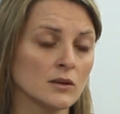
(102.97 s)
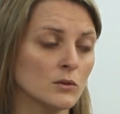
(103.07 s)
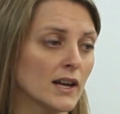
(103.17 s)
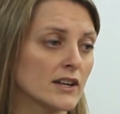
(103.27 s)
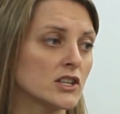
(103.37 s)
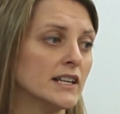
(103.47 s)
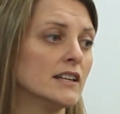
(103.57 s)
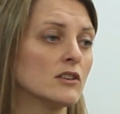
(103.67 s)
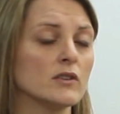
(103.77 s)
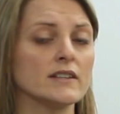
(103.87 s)
will actually
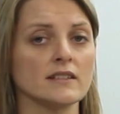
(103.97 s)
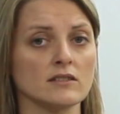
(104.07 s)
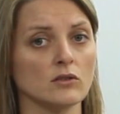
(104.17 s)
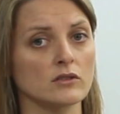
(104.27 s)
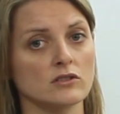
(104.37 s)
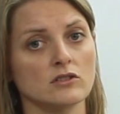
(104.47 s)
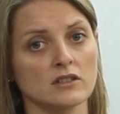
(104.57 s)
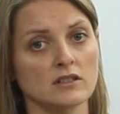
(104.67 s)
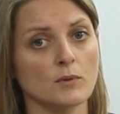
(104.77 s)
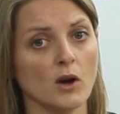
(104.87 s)
increase its
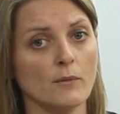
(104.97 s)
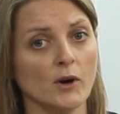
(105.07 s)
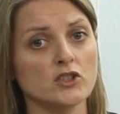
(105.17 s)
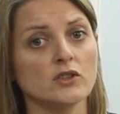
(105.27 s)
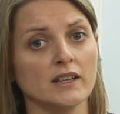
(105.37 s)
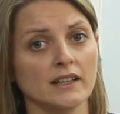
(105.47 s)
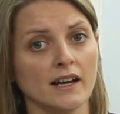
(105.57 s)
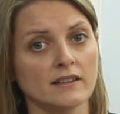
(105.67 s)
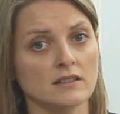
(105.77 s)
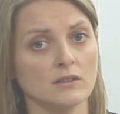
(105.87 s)
oxygen supply by doing
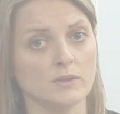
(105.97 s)
that. So